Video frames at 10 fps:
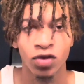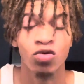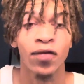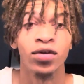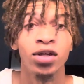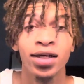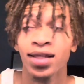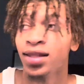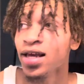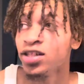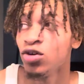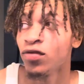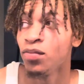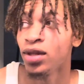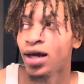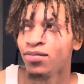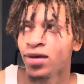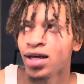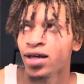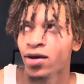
You have to look at things and you have to be like, man,